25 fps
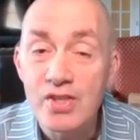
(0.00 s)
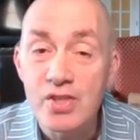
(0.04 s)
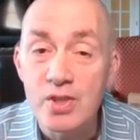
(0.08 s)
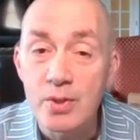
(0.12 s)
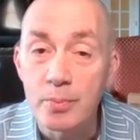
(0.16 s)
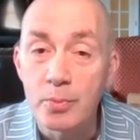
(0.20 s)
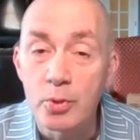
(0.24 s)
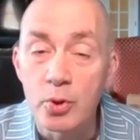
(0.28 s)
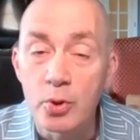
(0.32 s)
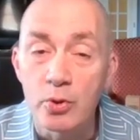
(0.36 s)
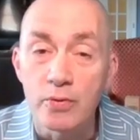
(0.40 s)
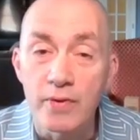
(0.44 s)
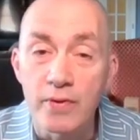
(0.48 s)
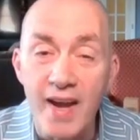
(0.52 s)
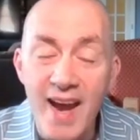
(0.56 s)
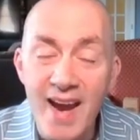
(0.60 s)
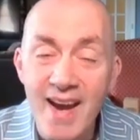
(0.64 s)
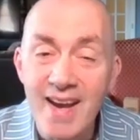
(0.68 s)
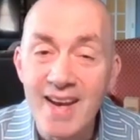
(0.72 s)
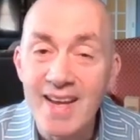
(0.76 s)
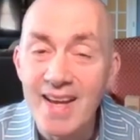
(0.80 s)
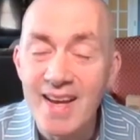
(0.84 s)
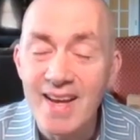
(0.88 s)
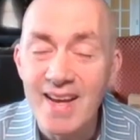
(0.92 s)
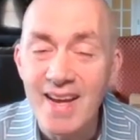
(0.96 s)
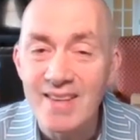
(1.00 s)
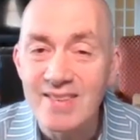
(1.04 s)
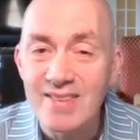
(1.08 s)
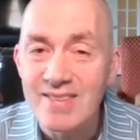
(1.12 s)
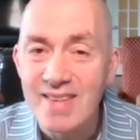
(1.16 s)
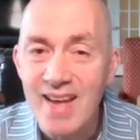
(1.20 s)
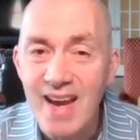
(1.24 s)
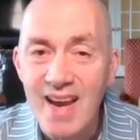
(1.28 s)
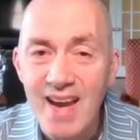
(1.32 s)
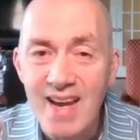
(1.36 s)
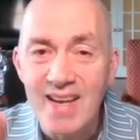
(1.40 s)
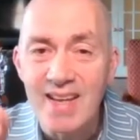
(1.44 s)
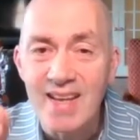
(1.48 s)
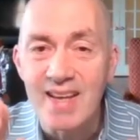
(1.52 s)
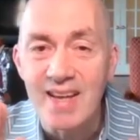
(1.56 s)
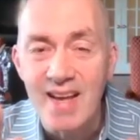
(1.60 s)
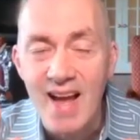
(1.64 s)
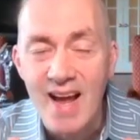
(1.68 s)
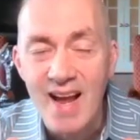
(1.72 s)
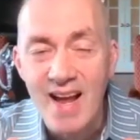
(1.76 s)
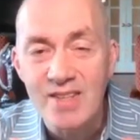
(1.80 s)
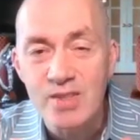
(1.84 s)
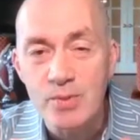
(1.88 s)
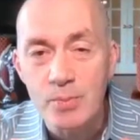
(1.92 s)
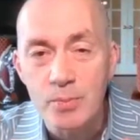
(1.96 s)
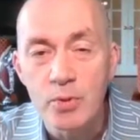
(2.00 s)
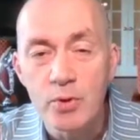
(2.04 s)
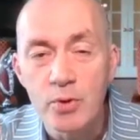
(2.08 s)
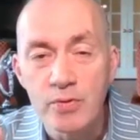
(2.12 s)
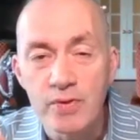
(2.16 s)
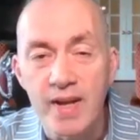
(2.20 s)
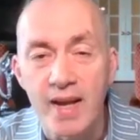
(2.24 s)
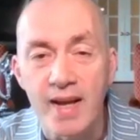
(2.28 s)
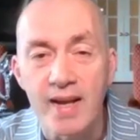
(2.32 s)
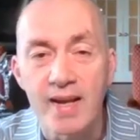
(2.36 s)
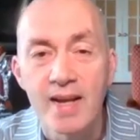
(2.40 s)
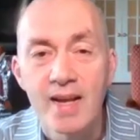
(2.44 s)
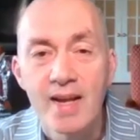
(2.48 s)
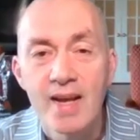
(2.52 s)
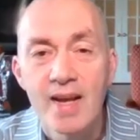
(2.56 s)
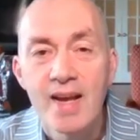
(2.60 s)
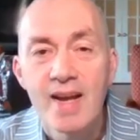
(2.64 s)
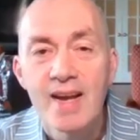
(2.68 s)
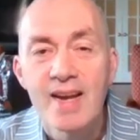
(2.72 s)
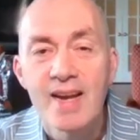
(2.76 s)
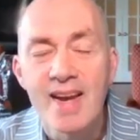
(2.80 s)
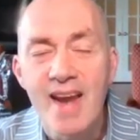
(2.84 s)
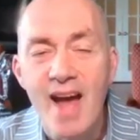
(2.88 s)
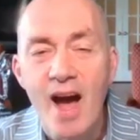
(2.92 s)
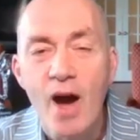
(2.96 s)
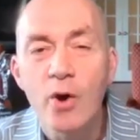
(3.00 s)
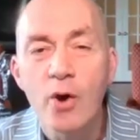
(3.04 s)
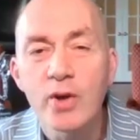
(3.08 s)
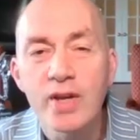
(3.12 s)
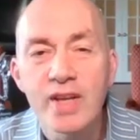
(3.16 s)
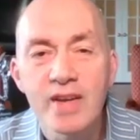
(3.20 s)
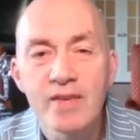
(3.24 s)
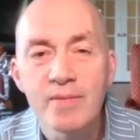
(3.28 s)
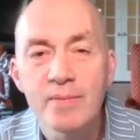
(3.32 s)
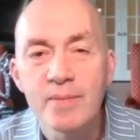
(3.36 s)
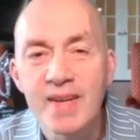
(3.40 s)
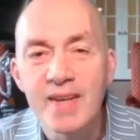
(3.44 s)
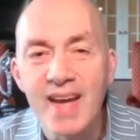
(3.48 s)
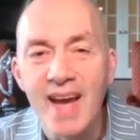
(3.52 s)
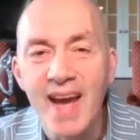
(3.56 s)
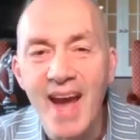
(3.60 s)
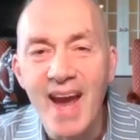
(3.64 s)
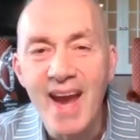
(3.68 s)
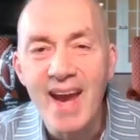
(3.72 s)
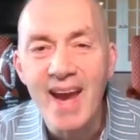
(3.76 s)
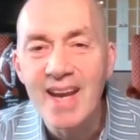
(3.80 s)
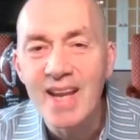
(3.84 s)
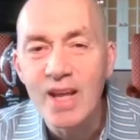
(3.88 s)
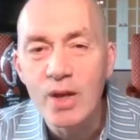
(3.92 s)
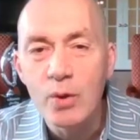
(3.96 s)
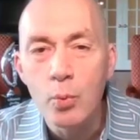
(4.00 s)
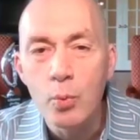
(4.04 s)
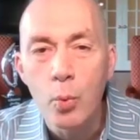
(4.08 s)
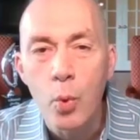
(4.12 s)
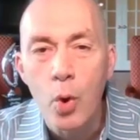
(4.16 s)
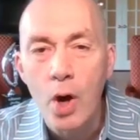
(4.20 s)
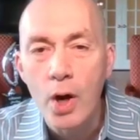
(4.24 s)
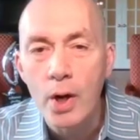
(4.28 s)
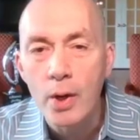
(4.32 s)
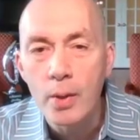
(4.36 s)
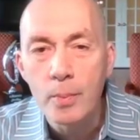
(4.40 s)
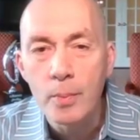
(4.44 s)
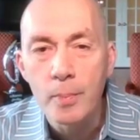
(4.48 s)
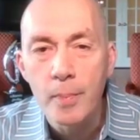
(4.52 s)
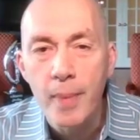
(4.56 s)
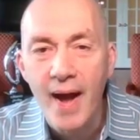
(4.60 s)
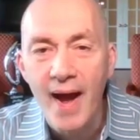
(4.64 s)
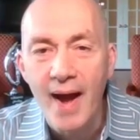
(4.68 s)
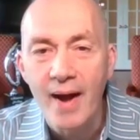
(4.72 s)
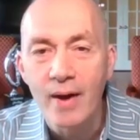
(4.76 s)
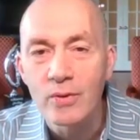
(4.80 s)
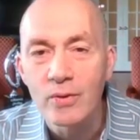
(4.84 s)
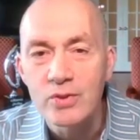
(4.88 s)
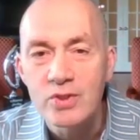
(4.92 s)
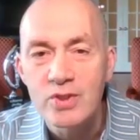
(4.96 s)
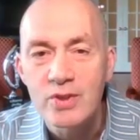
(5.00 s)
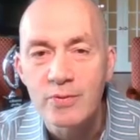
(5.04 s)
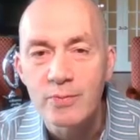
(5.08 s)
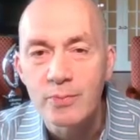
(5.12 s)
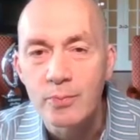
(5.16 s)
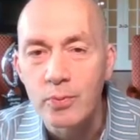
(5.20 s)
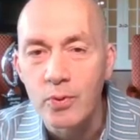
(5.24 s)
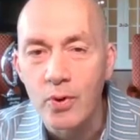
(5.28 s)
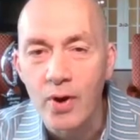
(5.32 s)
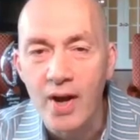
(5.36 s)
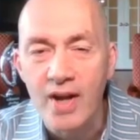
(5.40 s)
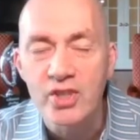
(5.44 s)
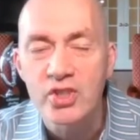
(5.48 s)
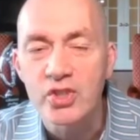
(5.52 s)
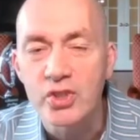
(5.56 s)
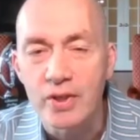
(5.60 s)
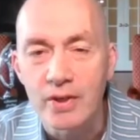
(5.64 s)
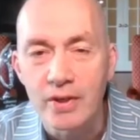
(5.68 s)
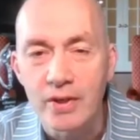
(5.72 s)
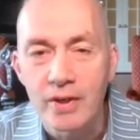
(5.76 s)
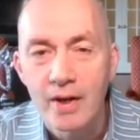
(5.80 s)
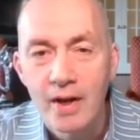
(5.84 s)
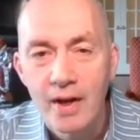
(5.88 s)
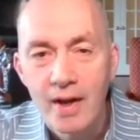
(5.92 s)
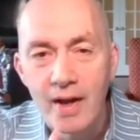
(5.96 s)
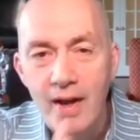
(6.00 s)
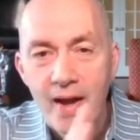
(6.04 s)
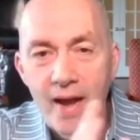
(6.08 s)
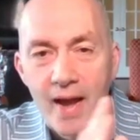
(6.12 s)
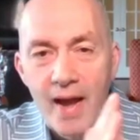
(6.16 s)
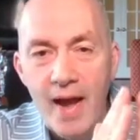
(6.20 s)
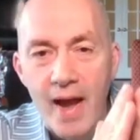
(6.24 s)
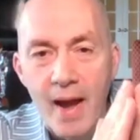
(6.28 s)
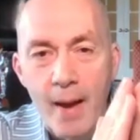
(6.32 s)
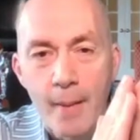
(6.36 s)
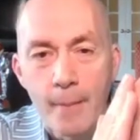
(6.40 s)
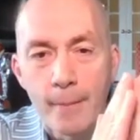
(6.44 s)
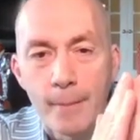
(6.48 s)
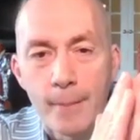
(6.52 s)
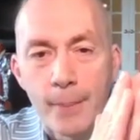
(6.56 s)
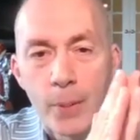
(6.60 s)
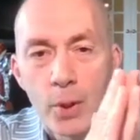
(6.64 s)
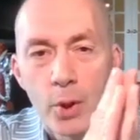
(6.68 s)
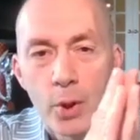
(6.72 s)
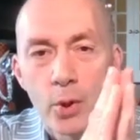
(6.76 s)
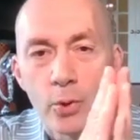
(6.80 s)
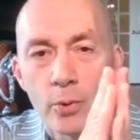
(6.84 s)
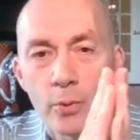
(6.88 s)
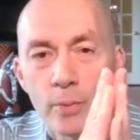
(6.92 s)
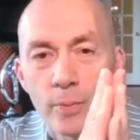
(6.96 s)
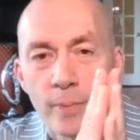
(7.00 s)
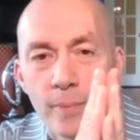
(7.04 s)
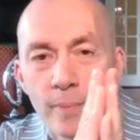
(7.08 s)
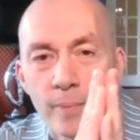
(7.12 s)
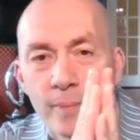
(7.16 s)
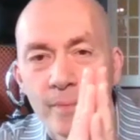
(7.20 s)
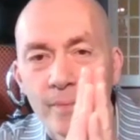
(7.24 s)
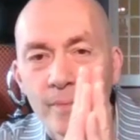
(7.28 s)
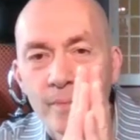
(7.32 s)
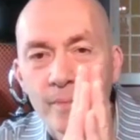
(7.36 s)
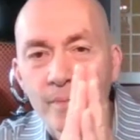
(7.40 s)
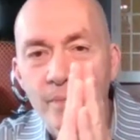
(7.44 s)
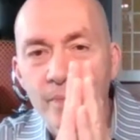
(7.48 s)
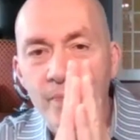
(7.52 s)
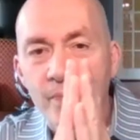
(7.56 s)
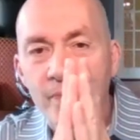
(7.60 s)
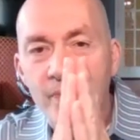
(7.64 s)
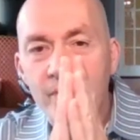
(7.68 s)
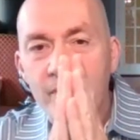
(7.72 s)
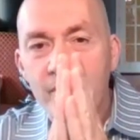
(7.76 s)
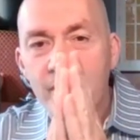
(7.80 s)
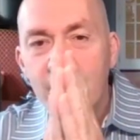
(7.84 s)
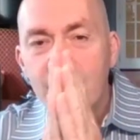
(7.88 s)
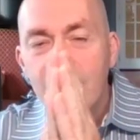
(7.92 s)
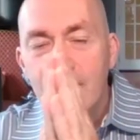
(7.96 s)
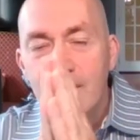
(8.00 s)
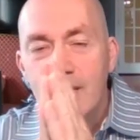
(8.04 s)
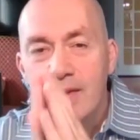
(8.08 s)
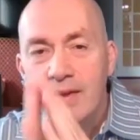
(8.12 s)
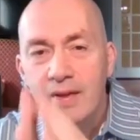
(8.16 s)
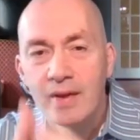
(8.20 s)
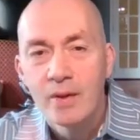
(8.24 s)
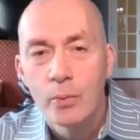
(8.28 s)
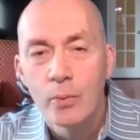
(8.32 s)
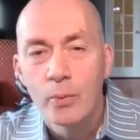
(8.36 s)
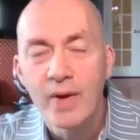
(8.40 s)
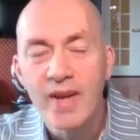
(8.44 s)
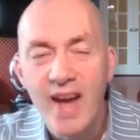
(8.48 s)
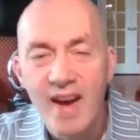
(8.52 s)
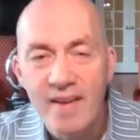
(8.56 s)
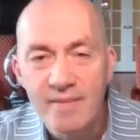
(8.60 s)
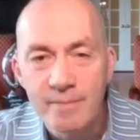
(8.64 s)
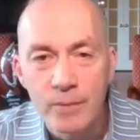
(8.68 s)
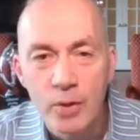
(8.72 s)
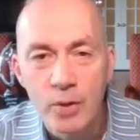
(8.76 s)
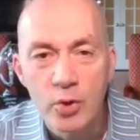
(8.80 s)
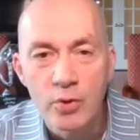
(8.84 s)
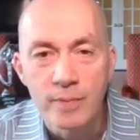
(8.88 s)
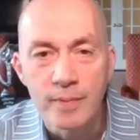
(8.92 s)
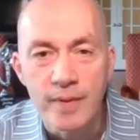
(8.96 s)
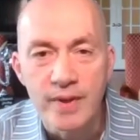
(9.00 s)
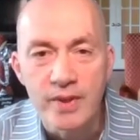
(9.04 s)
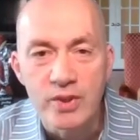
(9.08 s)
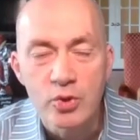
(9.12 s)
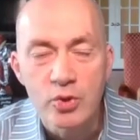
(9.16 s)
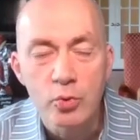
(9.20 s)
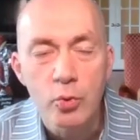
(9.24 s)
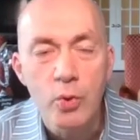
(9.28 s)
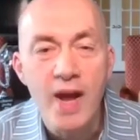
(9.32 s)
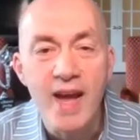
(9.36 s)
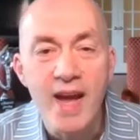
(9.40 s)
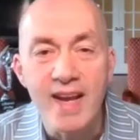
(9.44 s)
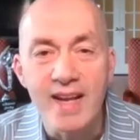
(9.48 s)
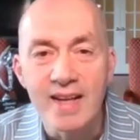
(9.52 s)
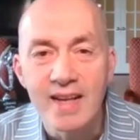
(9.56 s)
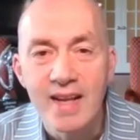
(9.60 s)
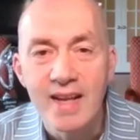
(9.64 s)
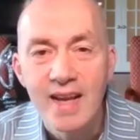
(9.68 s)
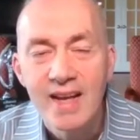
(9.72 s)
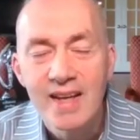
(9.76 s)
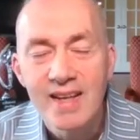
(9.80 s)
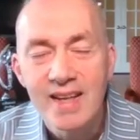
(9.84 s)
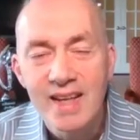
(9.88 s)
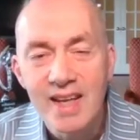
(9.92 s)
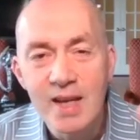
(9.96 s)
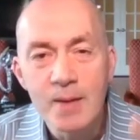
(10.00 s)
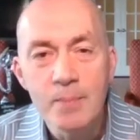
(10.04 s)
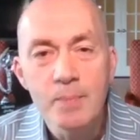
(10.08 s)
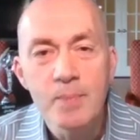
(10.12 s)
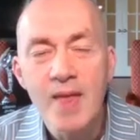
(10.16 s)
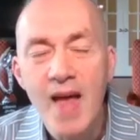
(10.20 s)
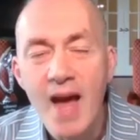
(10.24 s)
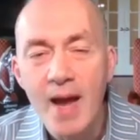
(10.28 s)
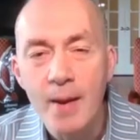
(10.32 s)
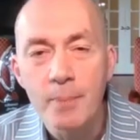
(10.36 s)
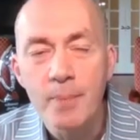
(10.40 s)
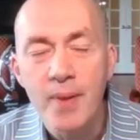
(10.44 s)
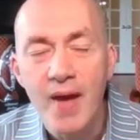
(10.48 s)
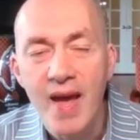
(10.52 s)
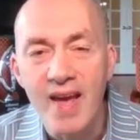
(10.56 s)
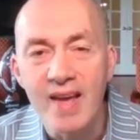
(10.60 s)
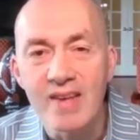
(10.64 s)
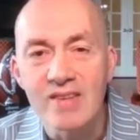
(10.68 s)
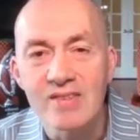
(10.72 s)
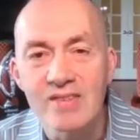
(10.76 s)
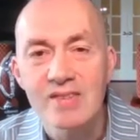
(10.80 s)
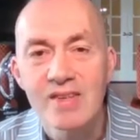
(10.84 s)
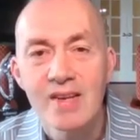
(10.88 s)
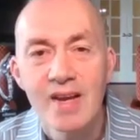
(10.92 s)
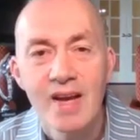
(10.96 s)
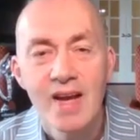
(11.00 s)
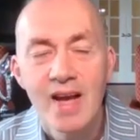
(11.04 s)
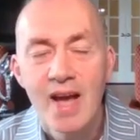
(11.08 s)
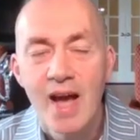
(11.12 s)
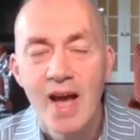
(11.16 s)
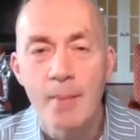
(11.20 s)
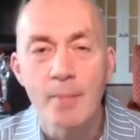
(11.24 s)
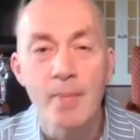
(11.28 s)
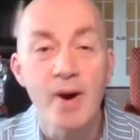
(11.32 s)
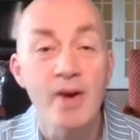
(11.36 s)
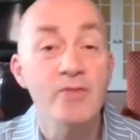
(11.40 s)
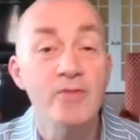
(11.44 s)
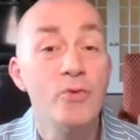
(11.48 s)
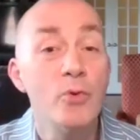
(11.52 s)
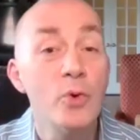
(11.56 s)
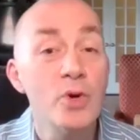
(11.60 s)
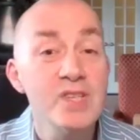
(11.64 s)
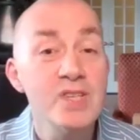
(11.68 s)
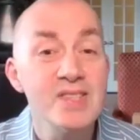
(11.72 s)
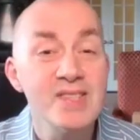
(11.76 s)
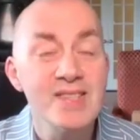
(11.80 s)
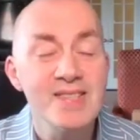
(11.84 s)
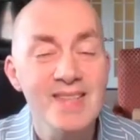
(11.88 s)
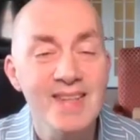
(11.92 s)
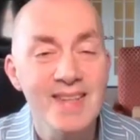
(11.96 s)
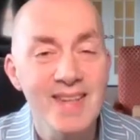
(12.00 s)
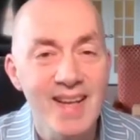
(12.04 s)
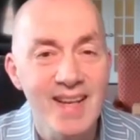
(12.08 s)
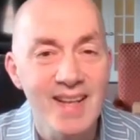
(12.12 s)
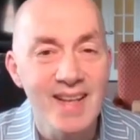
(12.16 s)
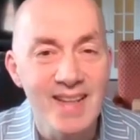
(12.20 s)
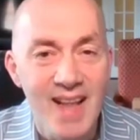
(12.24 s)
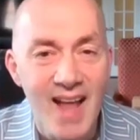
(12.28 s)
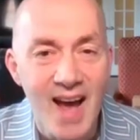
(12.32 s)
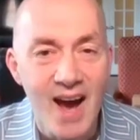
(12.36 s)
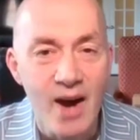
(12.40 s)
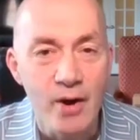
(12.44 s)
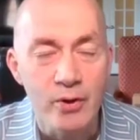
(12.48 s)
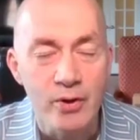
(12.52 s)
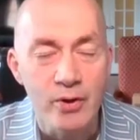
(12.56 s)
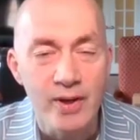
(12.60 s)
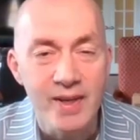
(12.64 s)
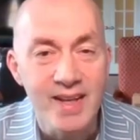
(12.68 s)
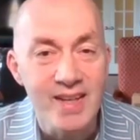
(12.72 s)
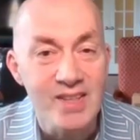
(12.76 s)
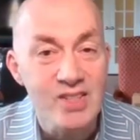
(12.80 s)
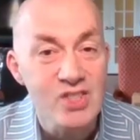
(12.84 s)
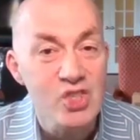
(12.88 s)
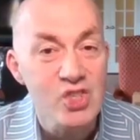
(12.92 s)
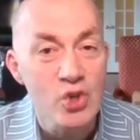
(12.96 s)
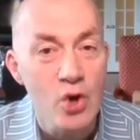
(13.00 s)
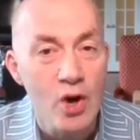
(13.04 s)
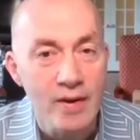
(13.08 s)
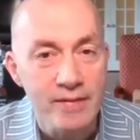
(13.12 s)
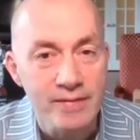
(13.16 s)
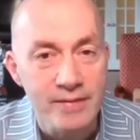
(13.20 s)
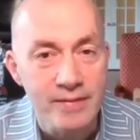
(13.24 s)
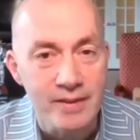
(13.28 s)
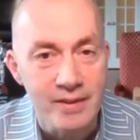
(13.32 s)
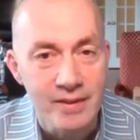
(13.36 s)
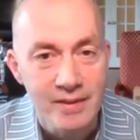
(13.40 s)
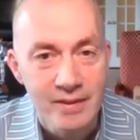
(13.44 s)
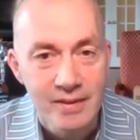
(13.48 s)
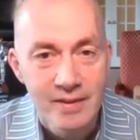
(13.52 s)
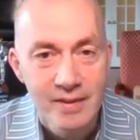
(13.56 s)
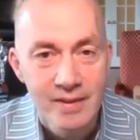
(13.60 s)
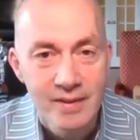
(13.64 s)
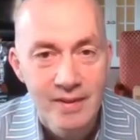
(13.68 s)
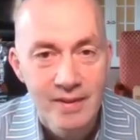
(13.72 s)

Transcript: doesn't move. 80 against 80, it hasn't moved yet. Now give me 81 pounds of pressure and boom, we have movement. Great. Keep that pace. And my voice doesn't get louder, it gets softer.